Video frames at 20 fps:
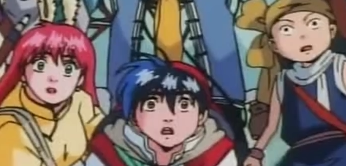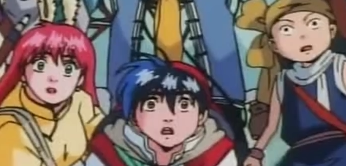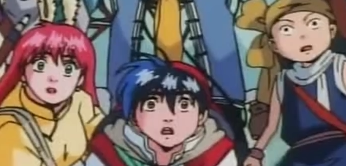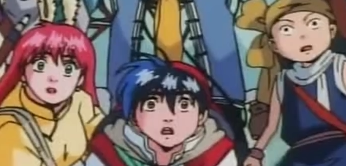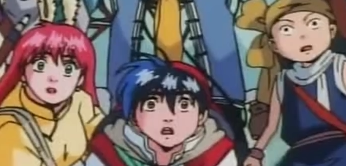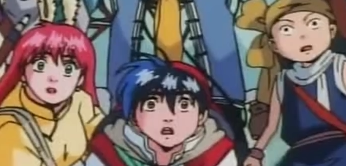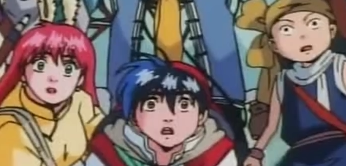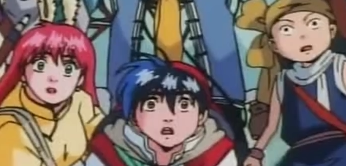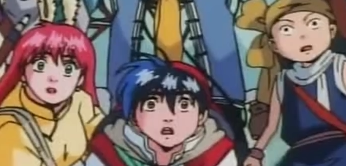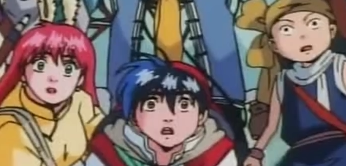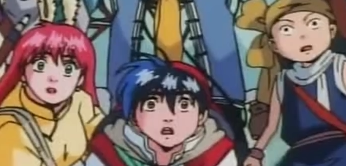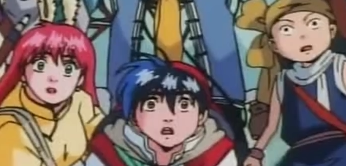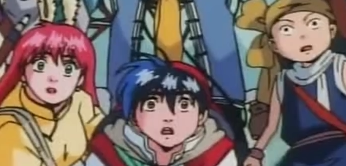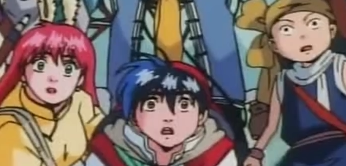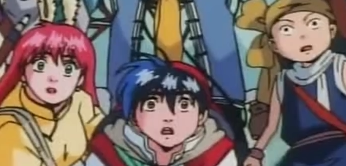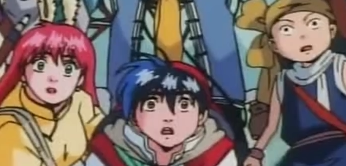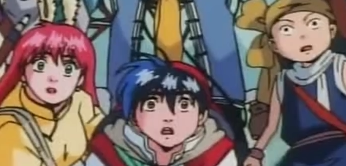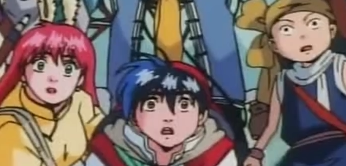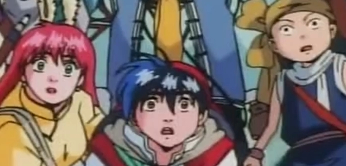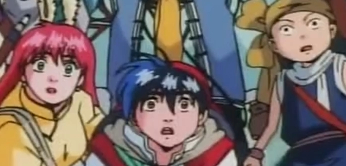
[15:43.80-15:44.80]

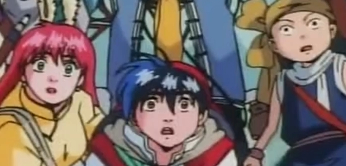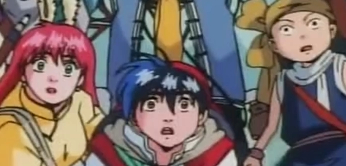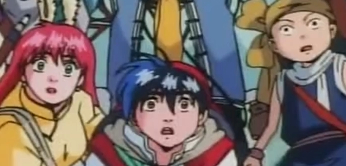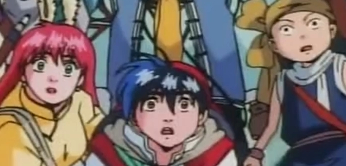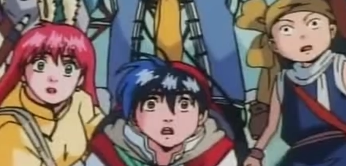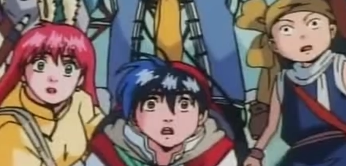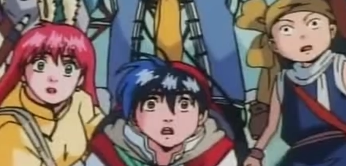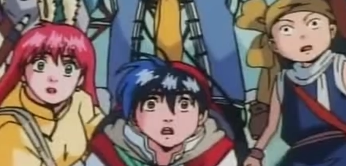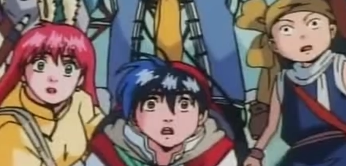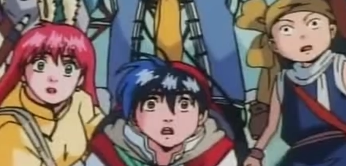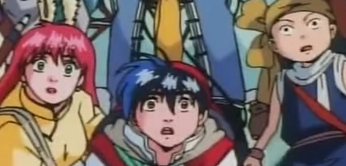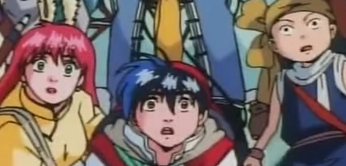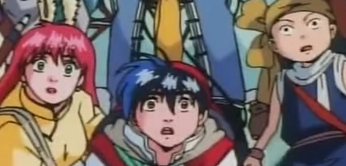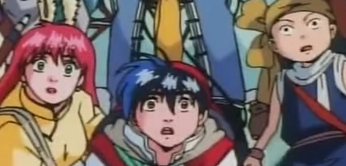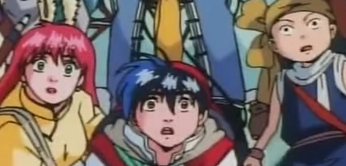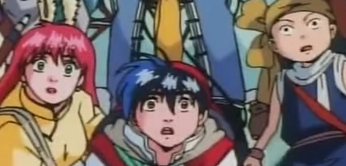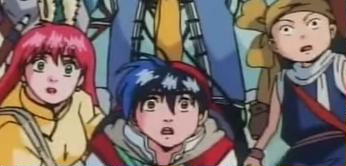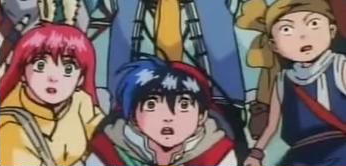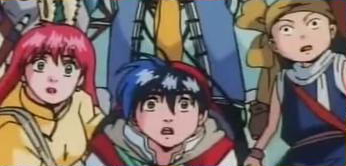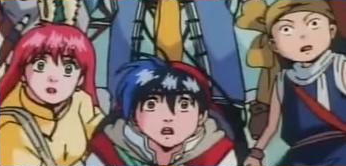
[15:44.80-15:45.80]

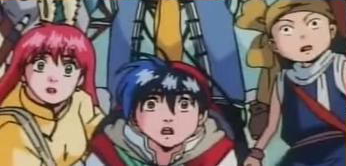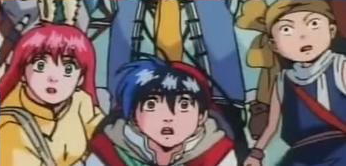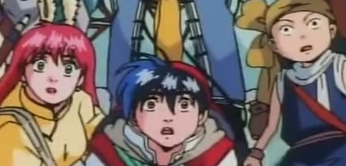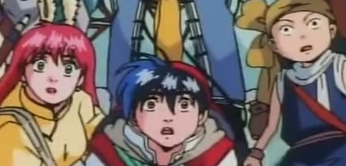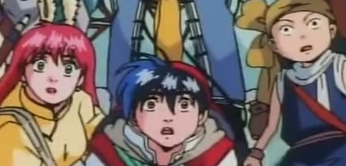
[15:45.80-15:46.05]
No one is speaking in this clip.